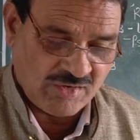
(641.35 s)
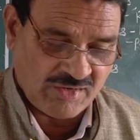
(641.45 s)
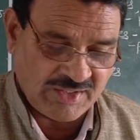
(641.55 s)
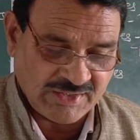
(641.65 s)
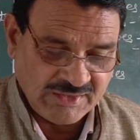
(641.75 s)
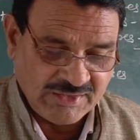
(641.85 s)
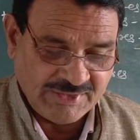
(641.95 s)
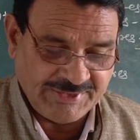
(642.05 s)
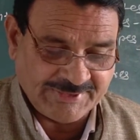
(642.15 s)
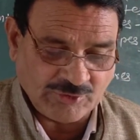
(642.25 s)
or
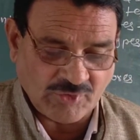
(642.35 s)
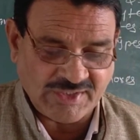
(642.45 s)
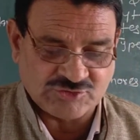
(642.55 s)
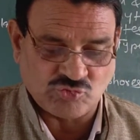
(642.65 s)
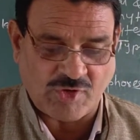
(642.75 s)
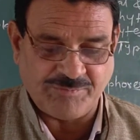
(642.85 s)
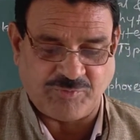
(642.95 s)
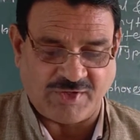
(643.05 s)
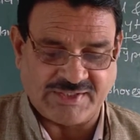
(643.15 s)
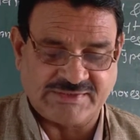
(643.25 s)
littoral swamp
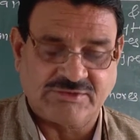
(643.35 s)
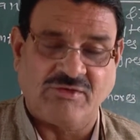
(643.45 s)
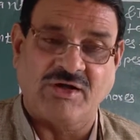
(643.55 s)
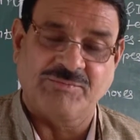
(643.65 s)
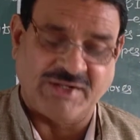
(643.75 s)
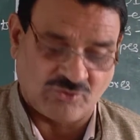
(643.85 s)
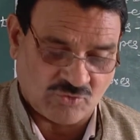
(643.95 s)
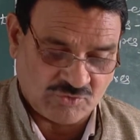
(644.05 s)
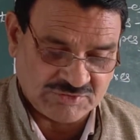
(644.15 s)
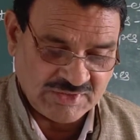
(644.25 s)
forest or
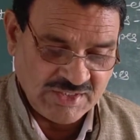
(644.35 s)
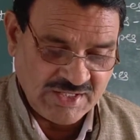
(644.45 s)
mangroves,